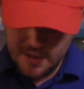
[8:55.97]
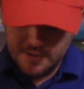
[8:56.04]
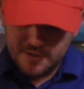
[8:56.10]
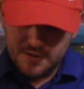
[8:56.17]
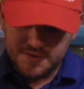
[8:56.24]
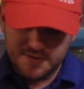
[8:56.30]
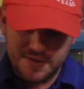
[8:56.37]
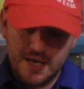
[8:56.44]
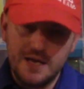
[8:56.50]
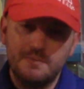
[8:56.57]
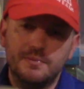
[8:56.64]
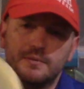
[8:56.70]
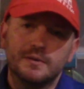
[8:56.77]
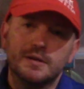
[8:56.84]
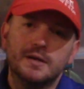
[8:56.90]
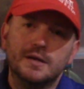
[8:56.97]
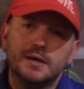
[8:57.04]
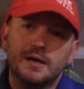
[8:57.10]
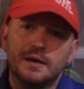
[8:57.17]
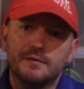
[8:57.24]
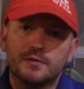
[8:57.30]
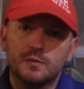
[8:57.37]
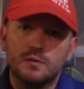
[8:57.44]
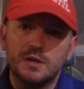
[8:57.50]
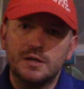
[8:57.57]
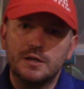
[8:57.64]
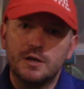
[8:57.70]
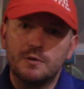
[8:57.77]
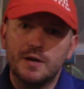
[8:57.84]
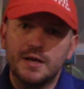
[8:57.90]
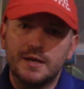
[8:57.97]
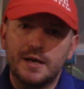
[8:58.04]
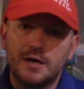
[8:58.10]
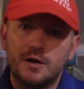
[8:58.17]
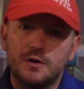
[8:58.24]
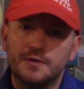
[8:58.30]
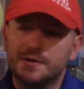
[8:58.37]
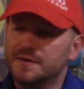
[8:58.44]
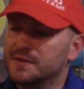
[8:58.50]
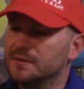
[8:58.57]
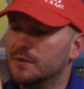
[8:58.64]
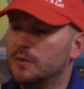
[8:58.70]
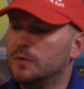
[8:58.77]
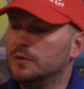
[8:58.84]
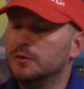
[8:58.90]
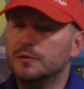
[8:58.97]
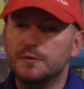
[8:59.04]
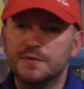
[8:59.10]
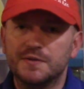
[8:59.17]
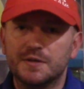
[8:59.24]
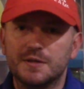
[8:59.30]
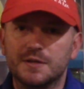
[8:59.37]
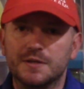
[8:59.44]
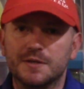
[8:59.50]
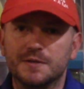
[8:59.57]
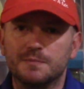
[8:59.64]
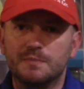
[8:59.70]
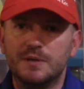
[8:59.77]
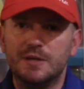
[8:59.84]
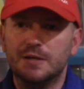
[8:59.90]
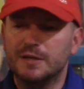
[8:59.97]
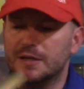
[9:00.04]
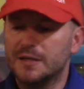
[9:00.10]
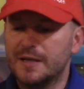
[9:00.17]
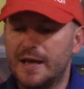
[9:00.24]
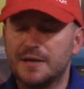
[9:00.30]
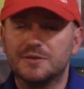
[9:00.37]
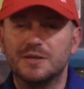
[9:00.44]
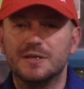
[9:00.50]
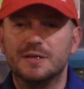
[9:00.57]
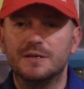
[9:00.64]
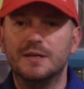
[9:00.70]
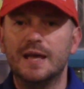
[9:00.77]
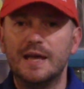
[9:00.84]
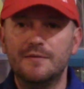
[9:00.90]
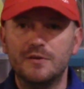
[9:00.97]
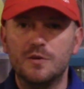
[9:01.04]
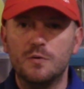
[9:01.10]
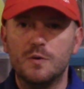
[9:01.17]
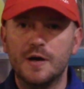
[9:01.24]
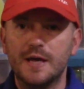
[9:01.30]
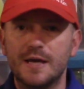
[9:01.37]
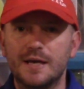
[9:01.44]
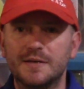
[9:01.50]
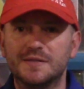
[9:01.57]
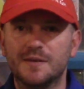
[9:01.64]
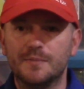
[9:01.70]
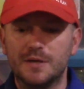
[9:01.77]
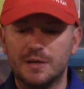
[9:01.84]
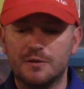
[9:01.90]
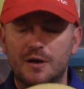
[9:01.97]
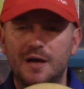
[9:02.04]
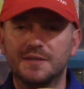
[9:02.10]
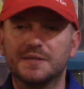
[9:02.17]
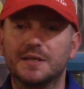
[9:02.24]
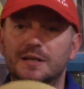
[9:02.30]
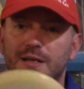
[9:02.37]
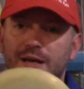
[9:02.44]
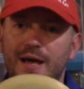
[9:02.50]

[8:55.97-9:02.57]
the Escape. I have 3 in there right now. This old Lucid is beat in. I actually gave it away. Somebody lost it and it